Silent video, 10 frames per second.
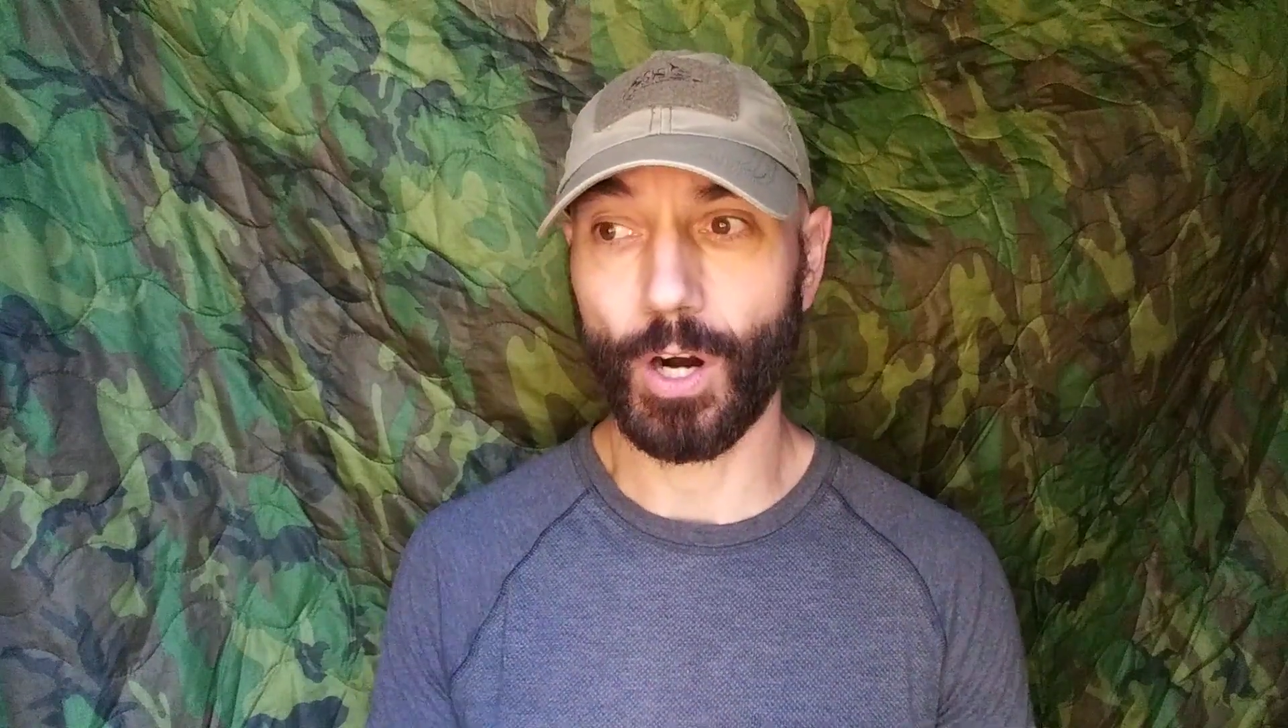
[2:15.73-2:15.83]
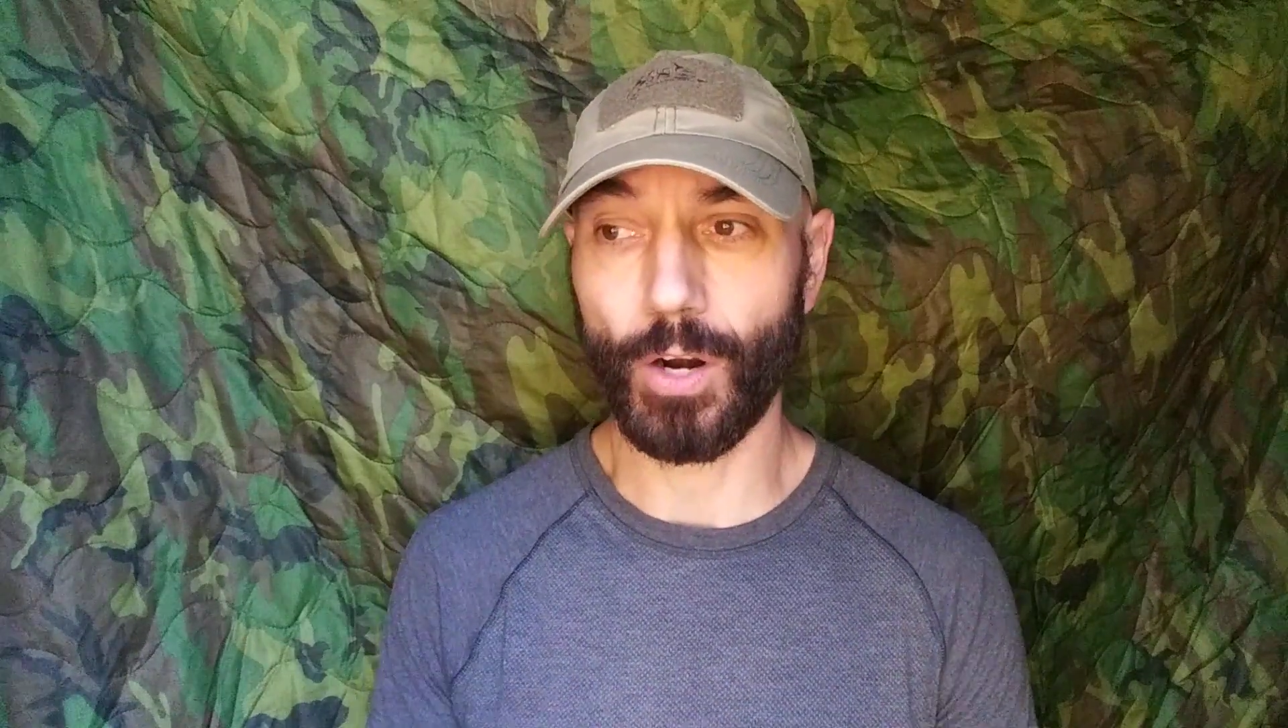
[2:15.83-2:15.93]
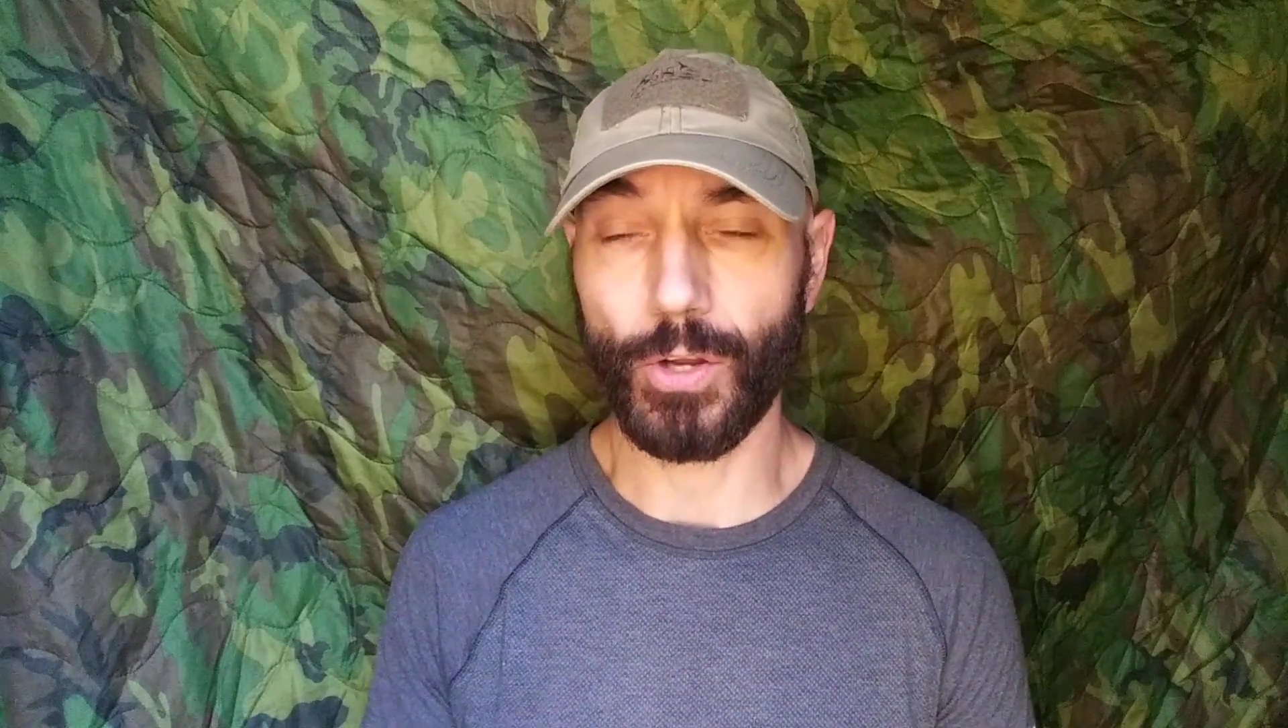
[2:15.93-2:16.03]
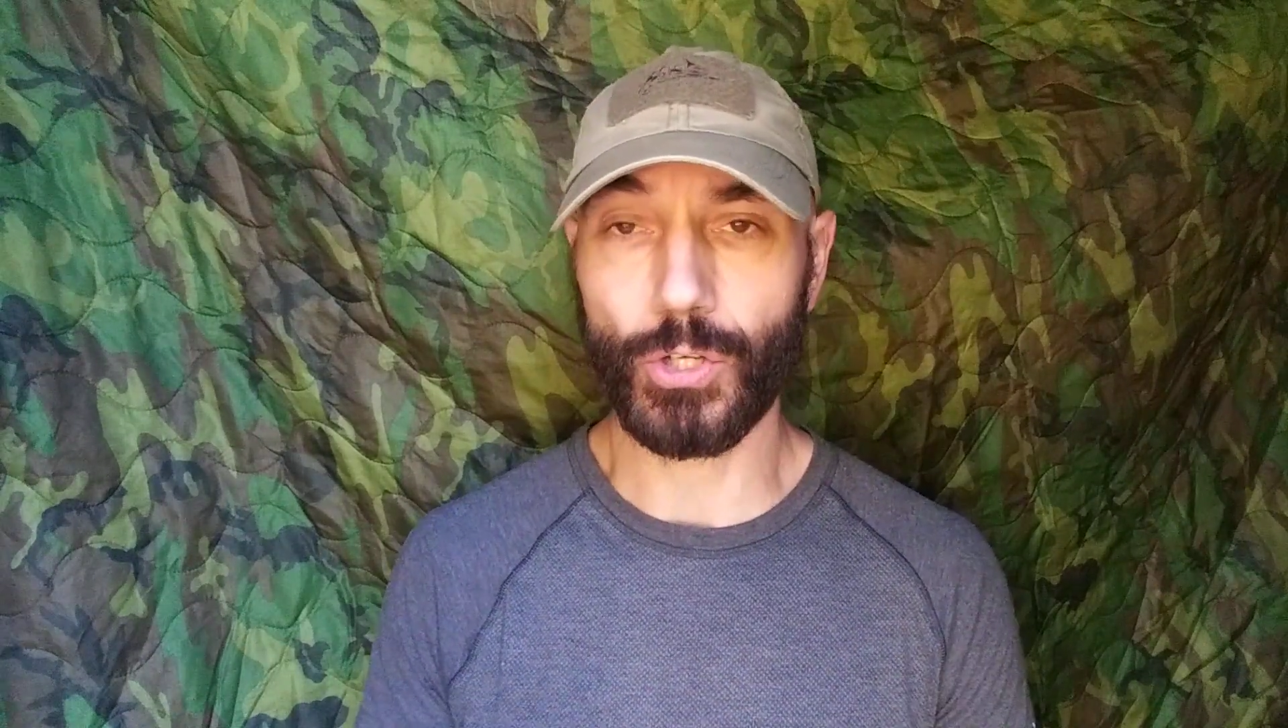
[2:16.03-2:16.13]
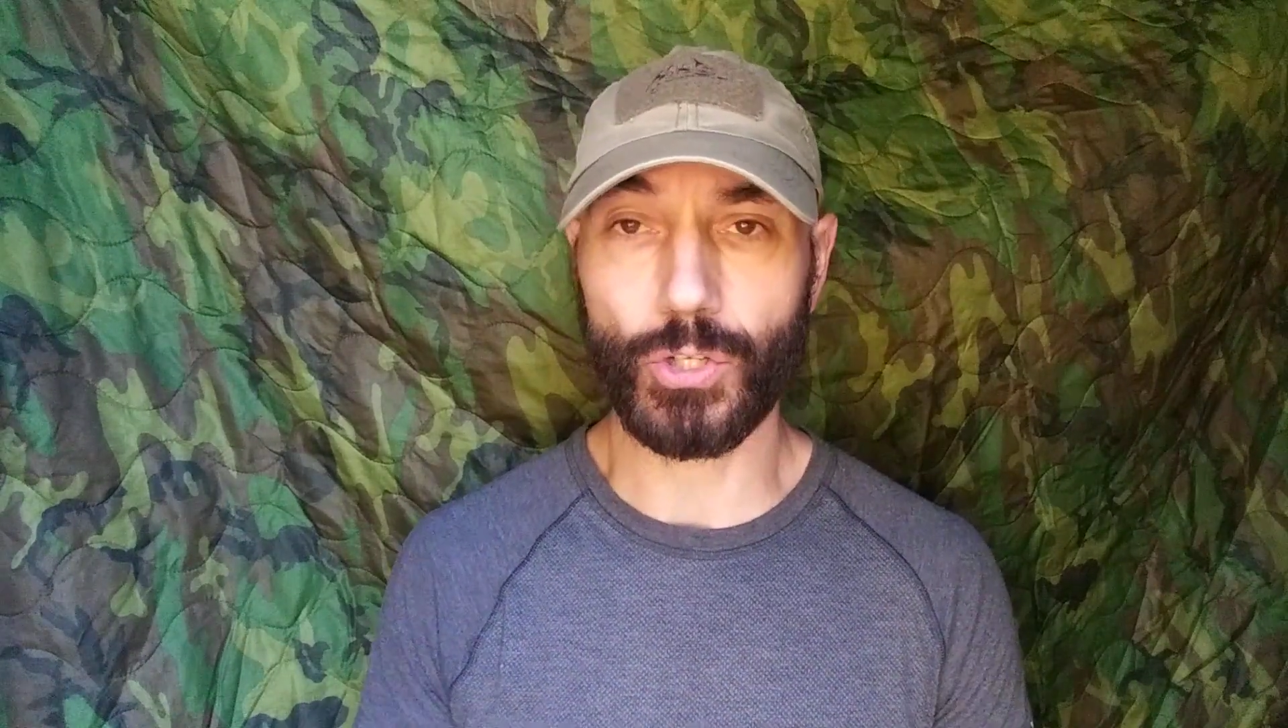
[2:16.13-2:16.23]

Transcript: Are there